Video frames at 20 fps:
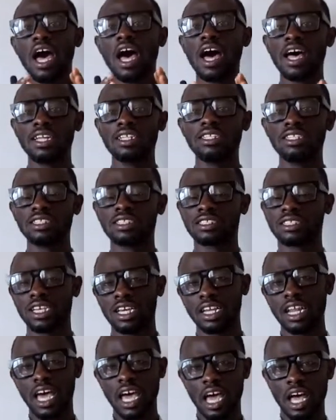
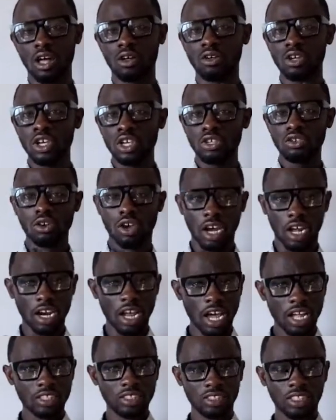understand how you can
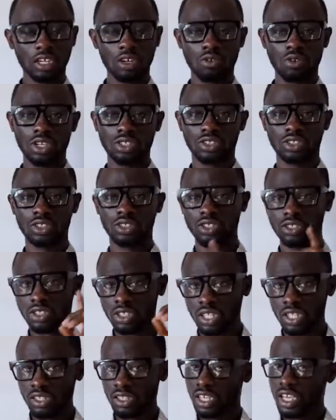answer questions
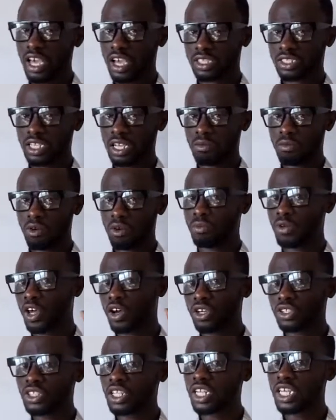in the exam hall.
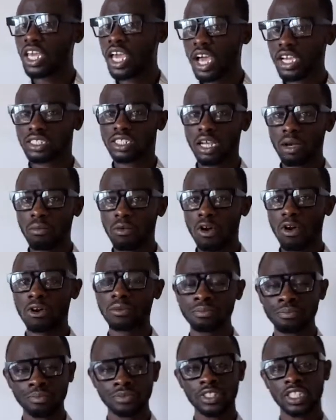Because in the exam hall,
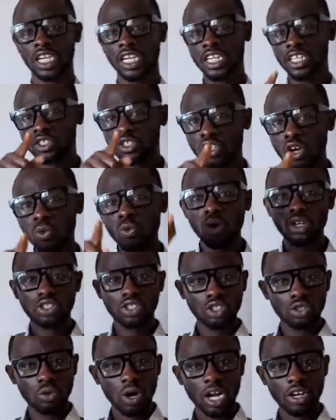it is not what
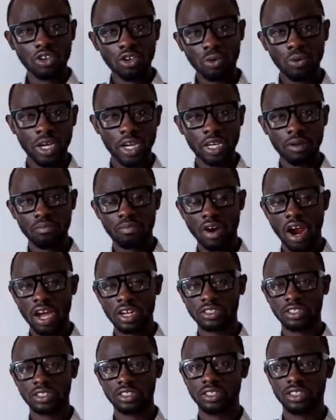you are doing in
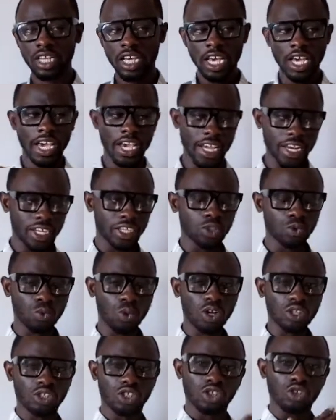practice, it is
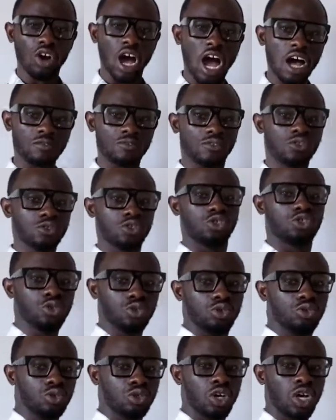what you have to
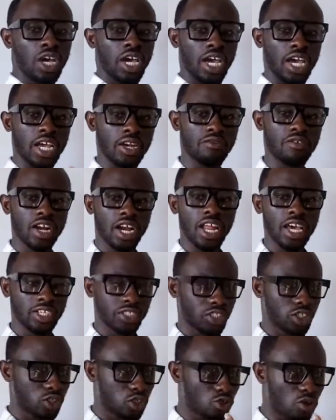do in
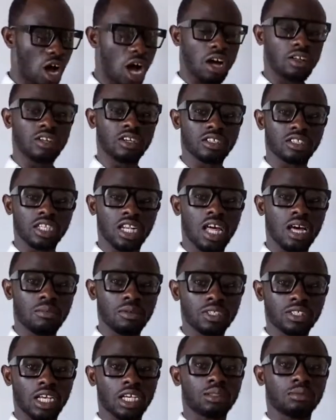relation to how the
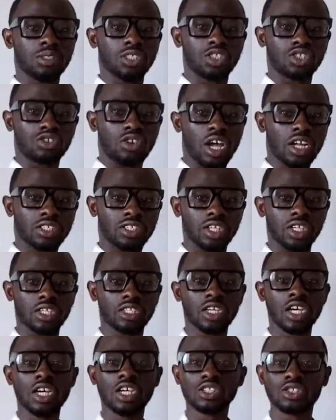syllabus has been structured
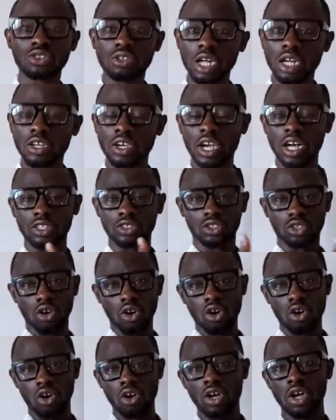so that you can
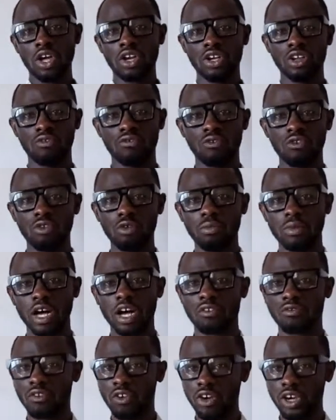score the full mark
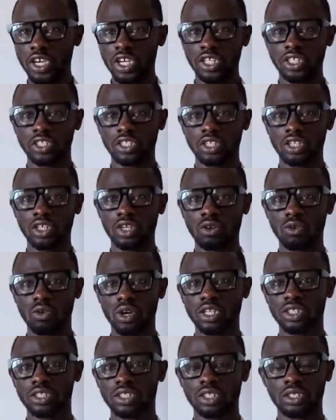for each
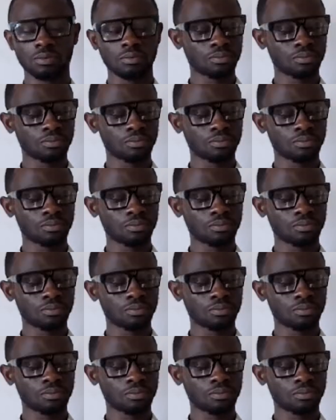question.